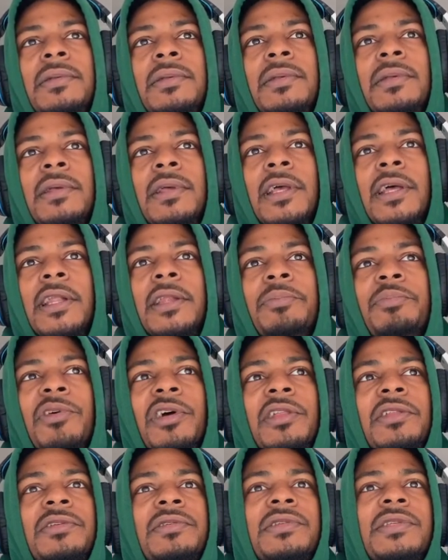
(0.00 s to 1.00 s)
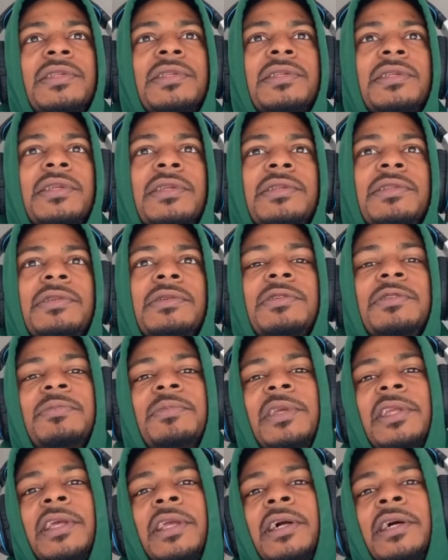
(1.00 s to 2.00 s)
and brothers and sisters
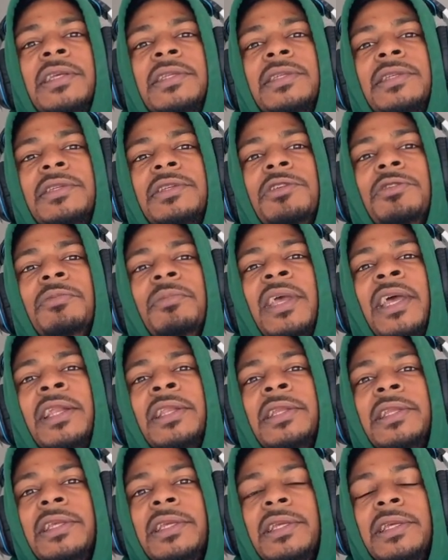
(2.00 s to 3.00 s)
meaning us as humanity.